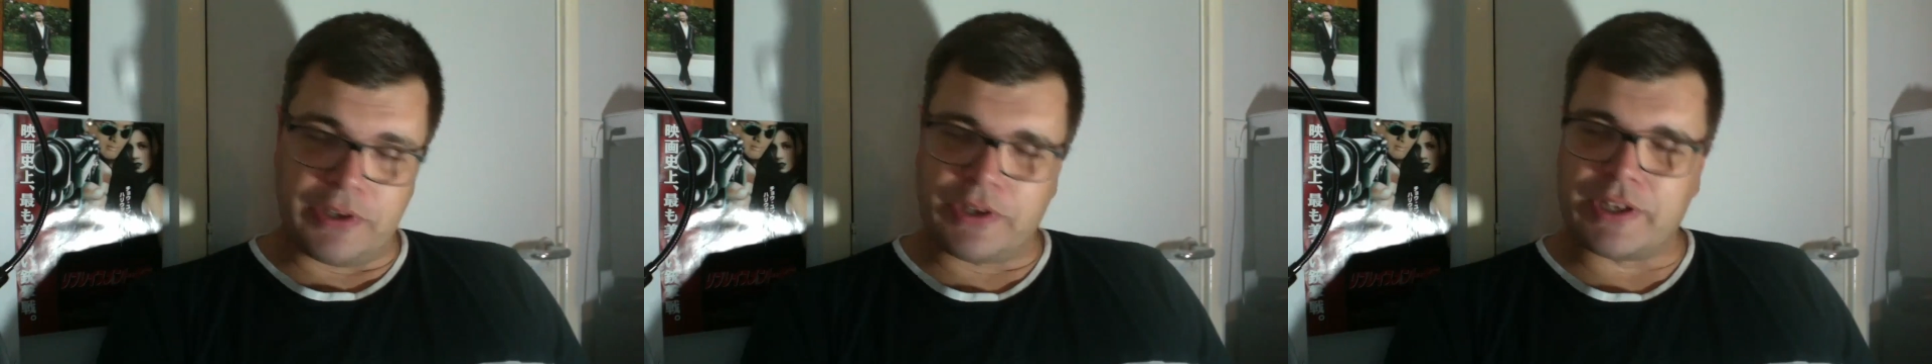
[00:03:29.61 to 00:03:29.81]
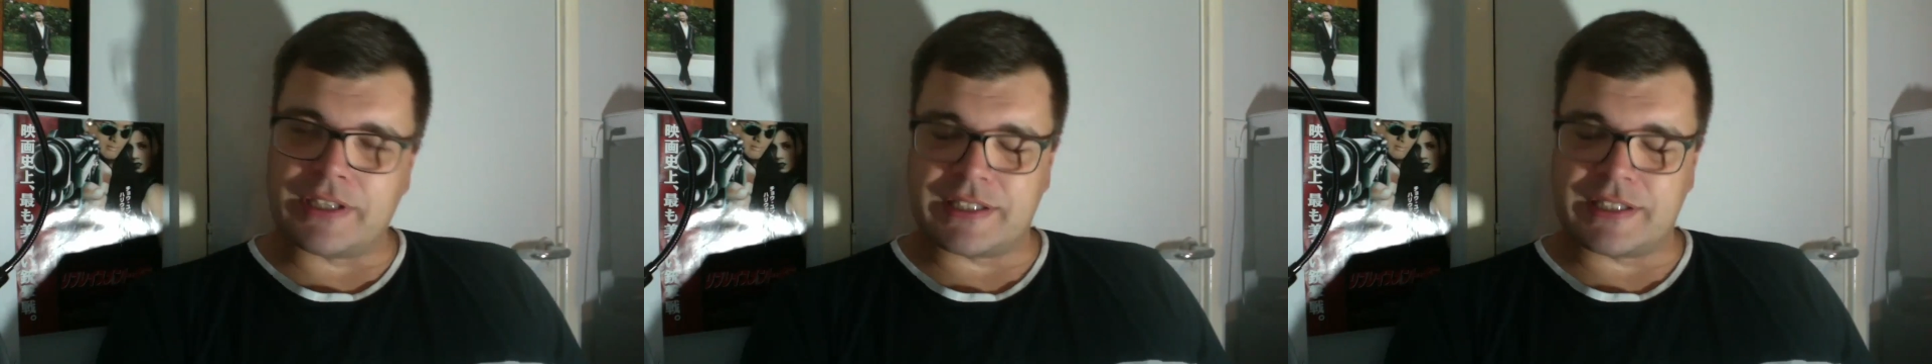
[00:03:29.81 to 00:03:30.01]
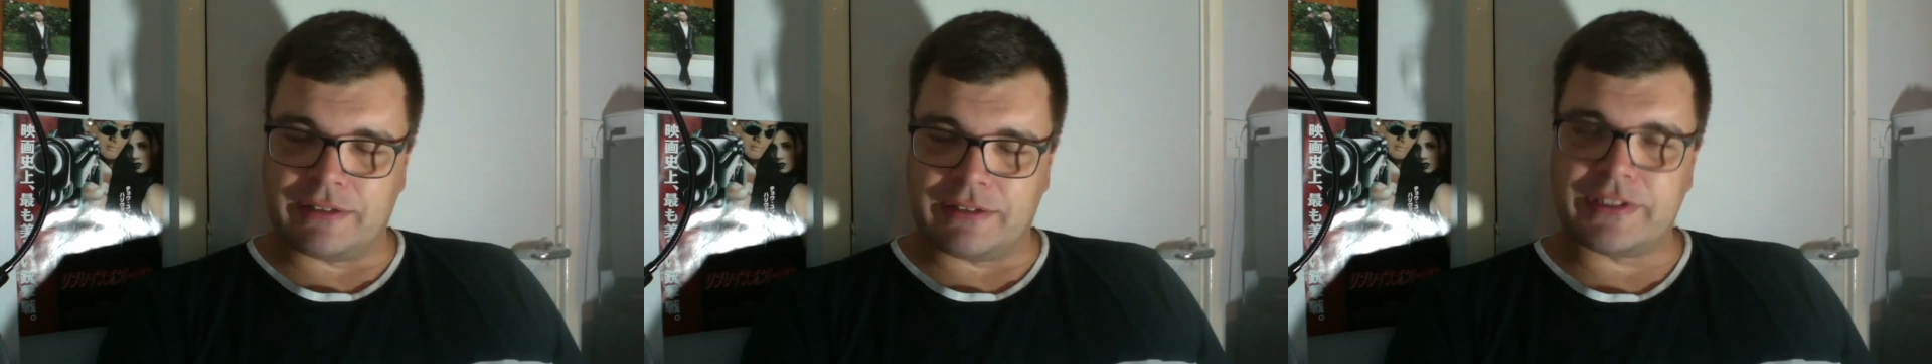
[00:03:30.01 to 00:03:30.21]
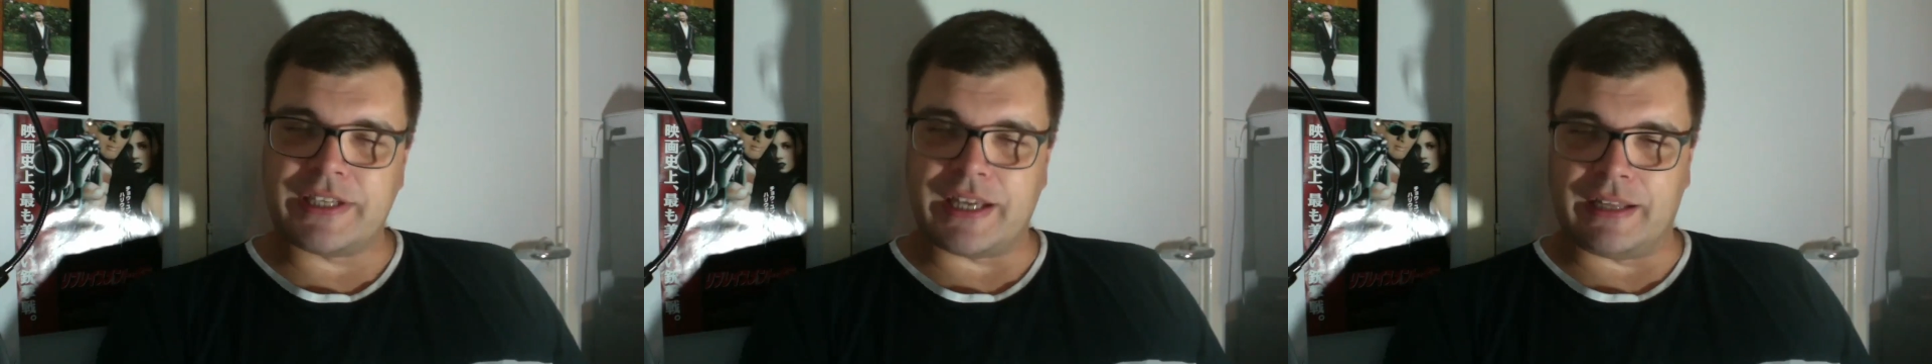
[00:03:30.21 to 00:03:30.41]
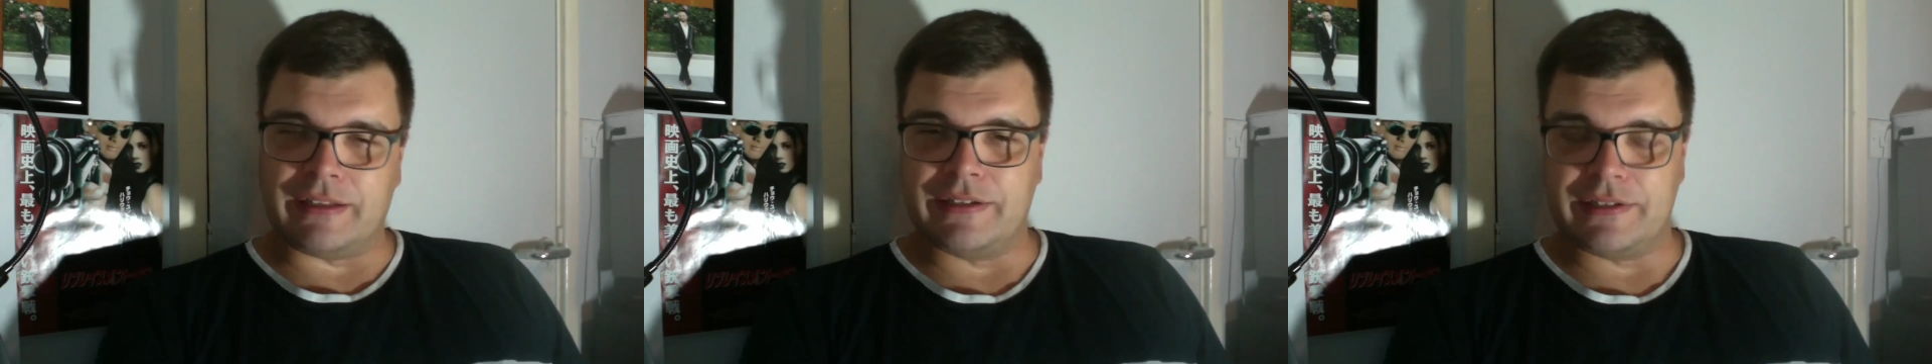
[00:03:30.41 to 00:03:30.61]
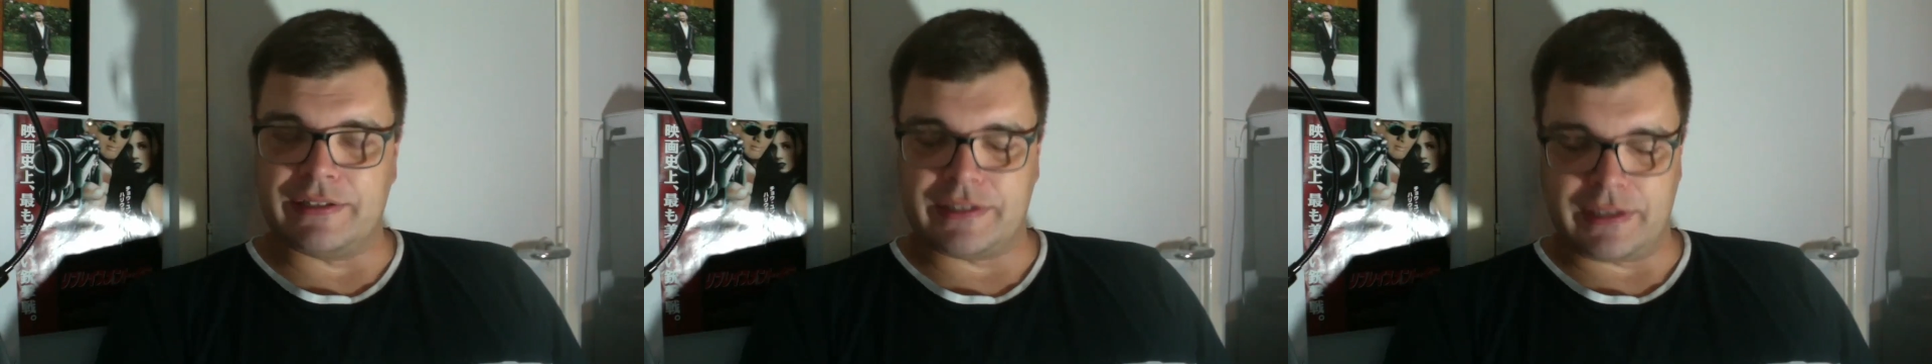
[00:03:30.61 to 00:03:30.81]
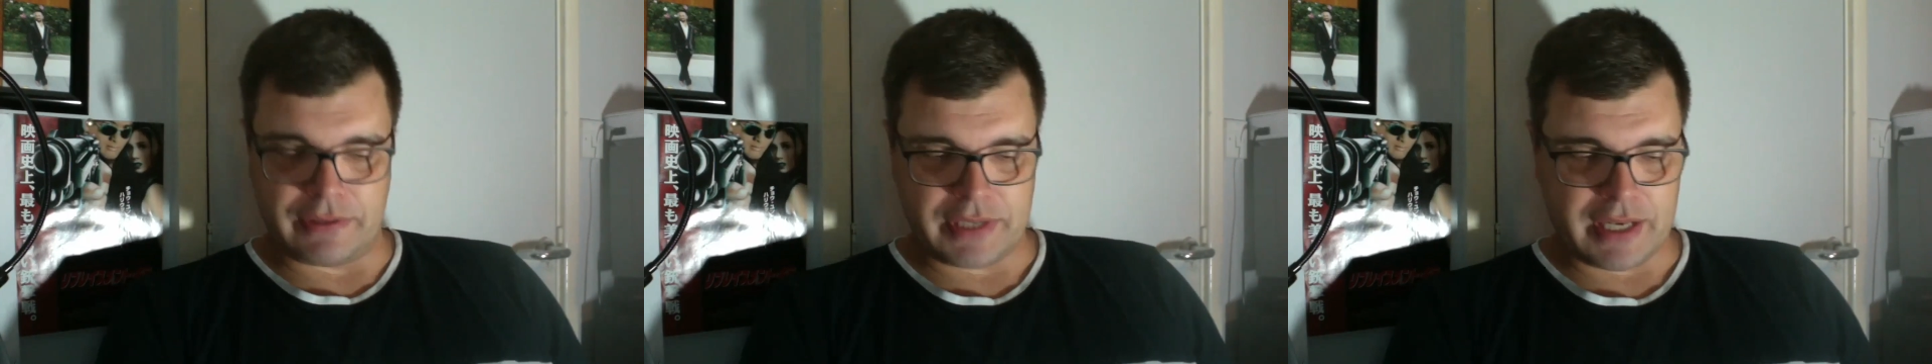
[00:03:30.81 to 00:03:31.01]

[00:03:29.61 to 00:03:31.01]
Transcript: you can still tell it is those